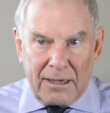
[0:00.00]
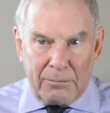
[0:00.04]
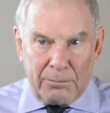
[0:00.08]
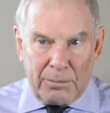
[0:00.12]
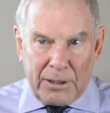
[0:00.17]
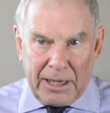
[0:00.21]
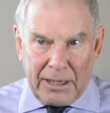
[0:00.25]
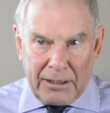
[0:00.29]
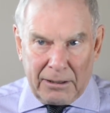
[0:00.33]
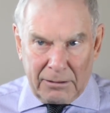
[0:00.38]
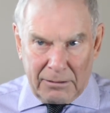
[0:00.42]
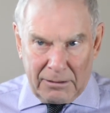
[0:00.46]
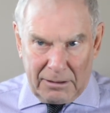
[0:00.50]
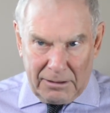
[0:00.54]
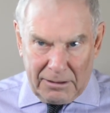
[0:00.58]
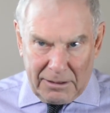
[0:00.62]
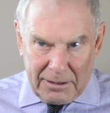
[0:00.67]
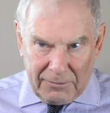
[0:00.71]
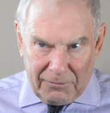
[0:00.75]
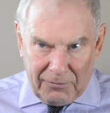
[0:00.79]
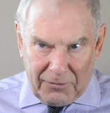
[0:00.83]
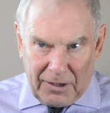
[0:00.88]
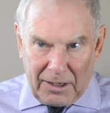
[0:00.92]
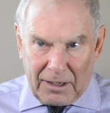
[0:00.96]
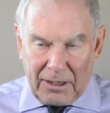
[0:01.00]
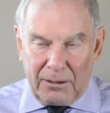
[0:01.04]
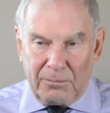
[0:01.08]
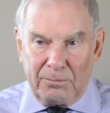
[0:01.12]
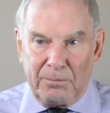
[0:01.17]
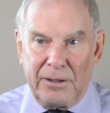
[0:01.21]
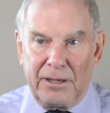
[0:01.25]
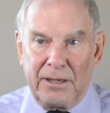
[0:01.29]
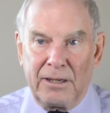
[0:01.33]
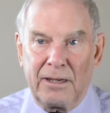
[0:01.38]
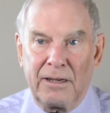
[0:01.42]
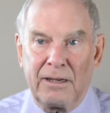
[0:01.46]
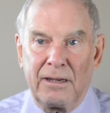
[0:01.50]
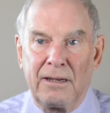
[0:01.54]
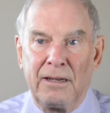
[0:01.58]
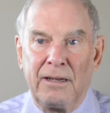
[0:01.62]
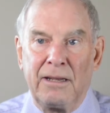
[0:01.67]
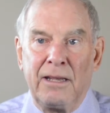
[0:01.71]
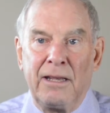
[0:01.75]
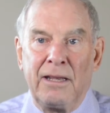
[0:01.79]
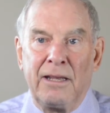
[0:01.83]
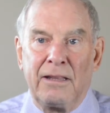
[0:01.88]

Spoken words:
about developing